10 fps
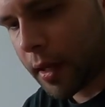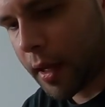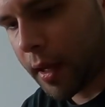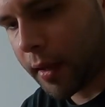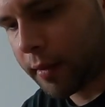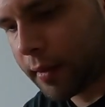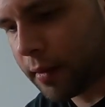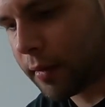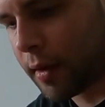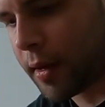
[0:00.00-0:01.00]
And
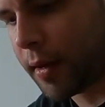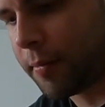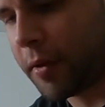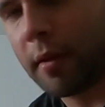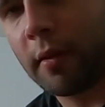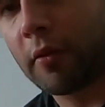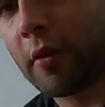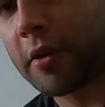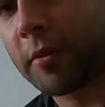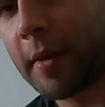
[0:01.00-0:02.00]
this time the
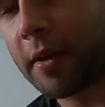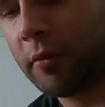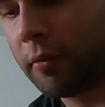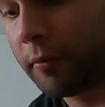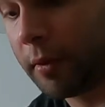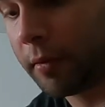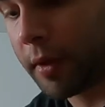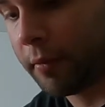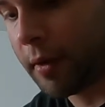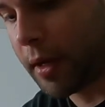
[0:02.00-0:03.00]
instruction manual will
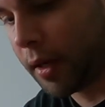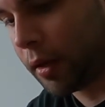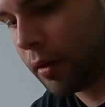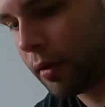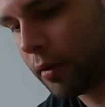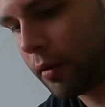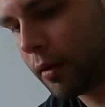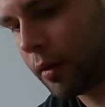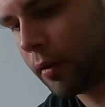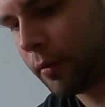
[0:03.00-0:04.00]
get read,
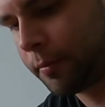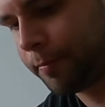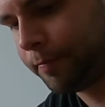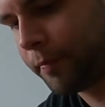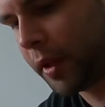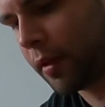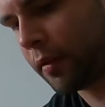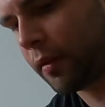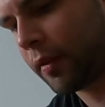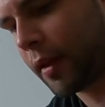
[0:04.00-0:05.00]

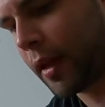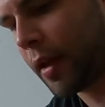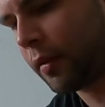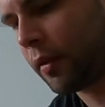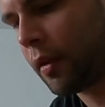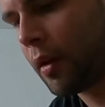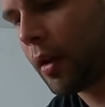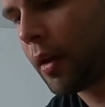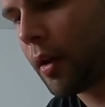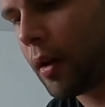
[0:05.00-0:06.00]
because this thing has
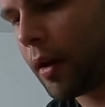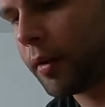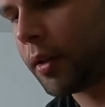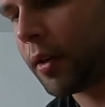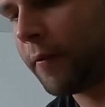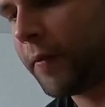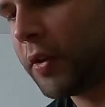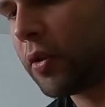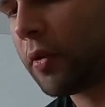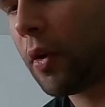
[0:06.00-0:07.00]
a ton of
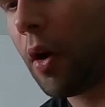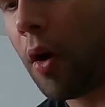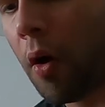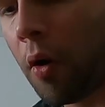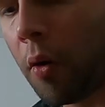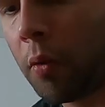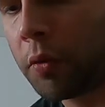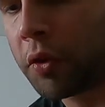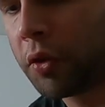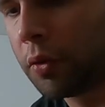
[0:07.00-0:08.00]
features.
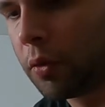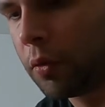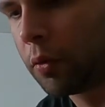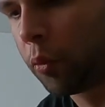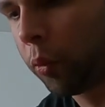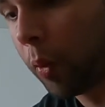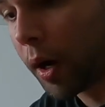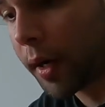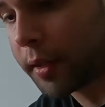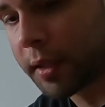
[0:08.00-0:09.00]
Oh, dude,
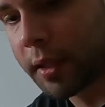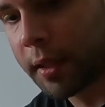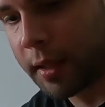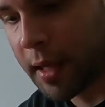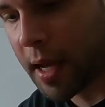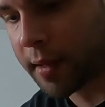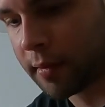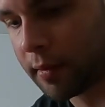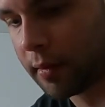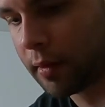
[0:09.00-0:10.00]
what?
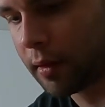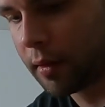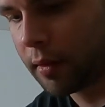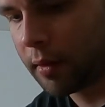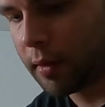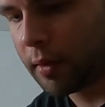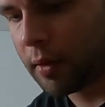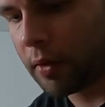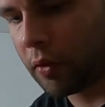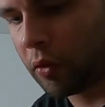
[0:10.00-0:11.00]
Yes.
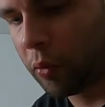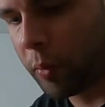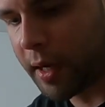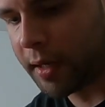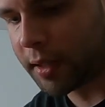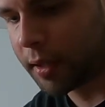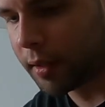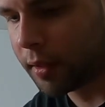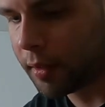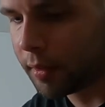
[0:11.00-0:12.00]
Sweet.
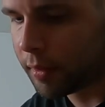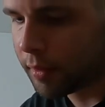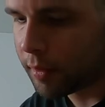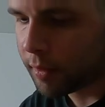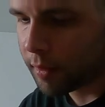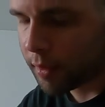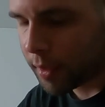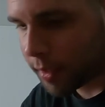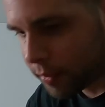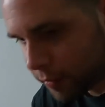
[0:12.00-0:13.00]

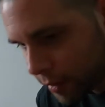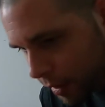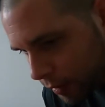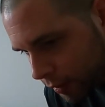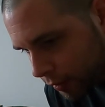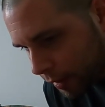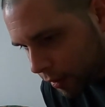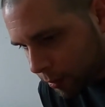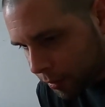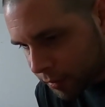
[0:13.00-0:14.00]
I do not know
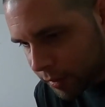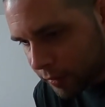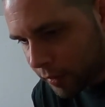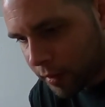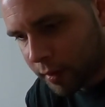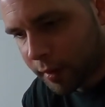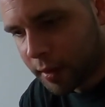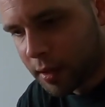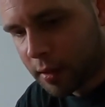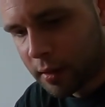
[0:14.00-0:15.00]
how to put this on.